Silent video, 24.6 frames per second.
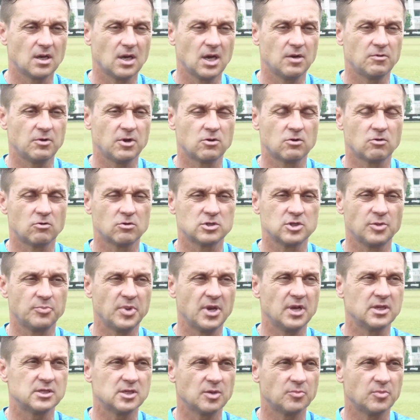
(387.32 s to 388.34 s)
every coach
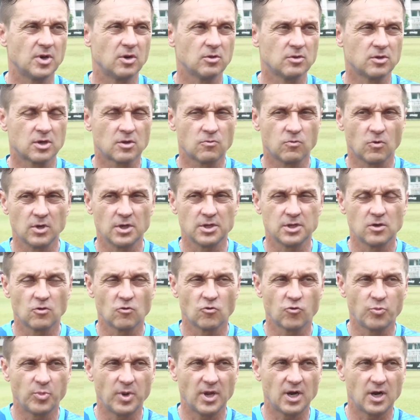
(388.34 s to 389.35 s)
depends about quality
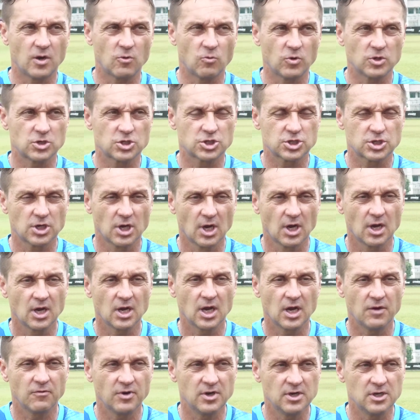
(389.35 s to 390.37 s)
of player which
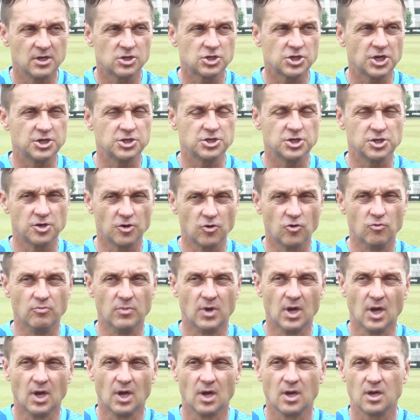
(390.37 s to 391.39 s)
have in the changing
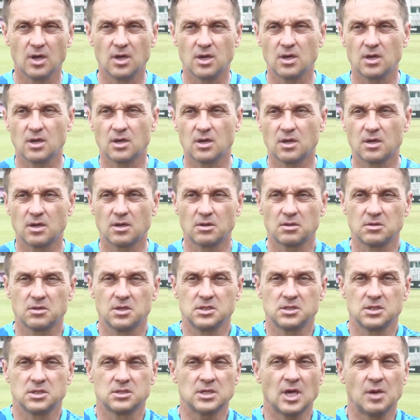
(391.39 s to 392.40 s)
room.
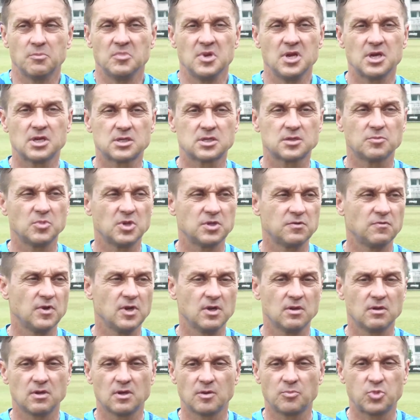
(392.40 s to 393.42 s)
This is some mix
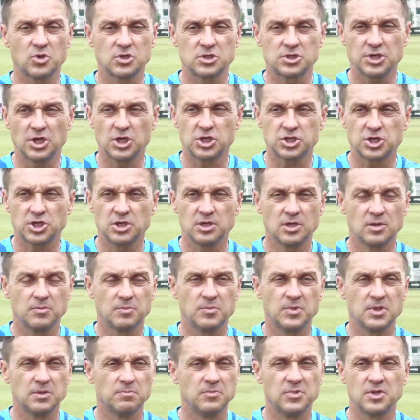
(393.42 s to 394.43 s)
between possession,
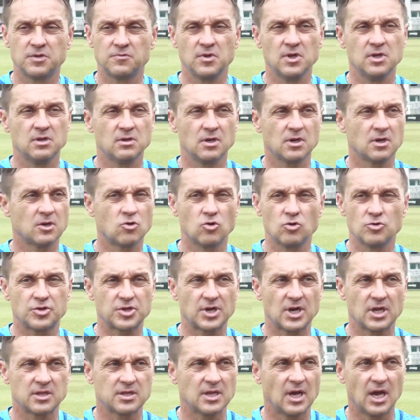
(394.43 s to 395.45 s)
between
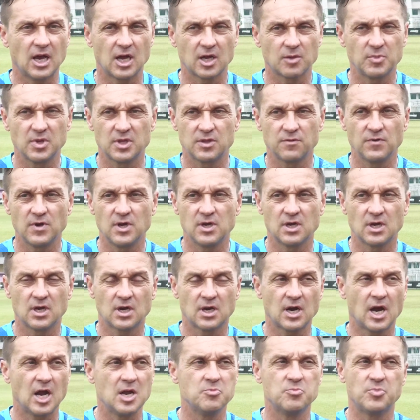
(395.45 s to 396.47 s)
counter-attack, between
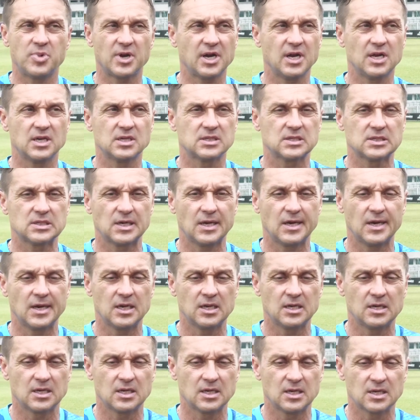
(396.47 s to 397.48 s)
high press,
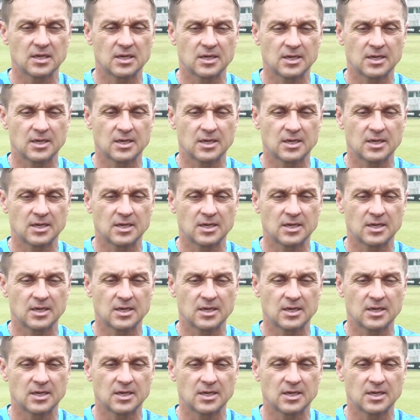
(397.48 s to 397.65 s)
and